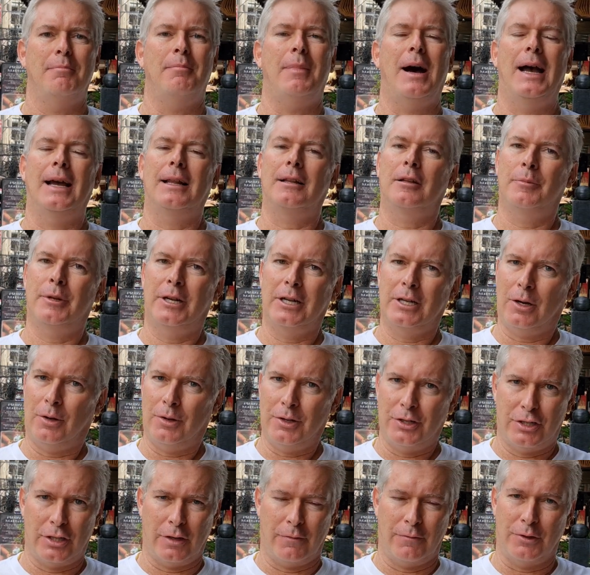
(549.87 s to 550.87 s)
Buy a little bit of
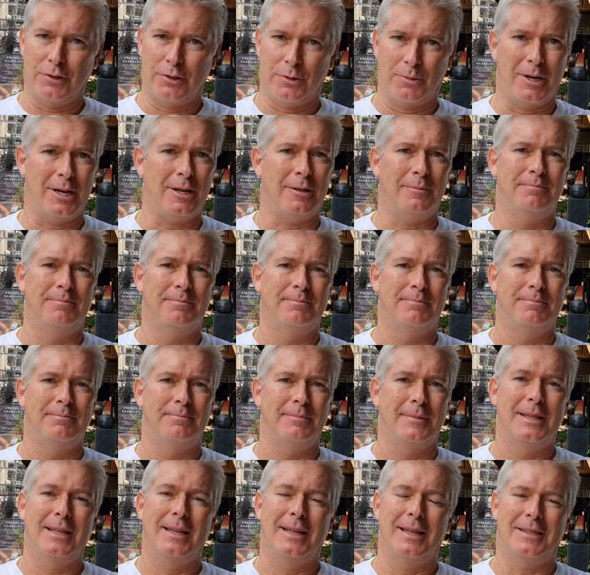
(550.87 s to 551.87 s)
gold and silver as well.
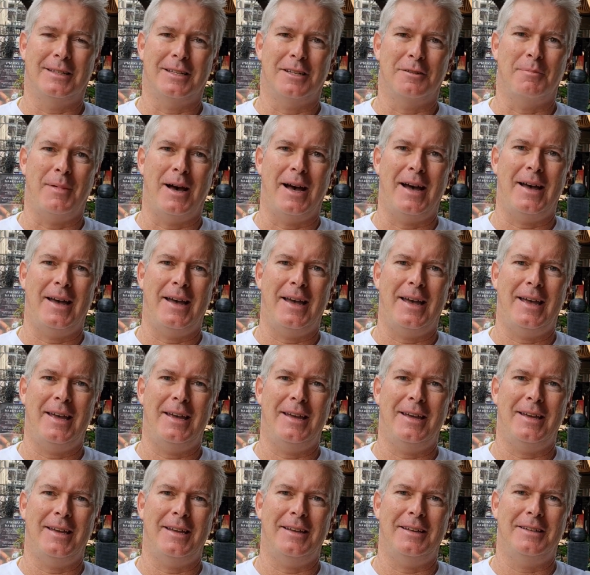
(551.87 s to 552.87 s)
This is
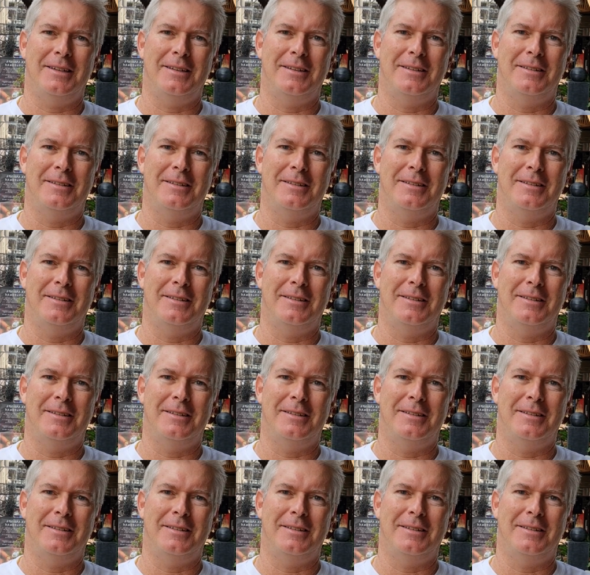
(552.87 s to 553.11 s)
my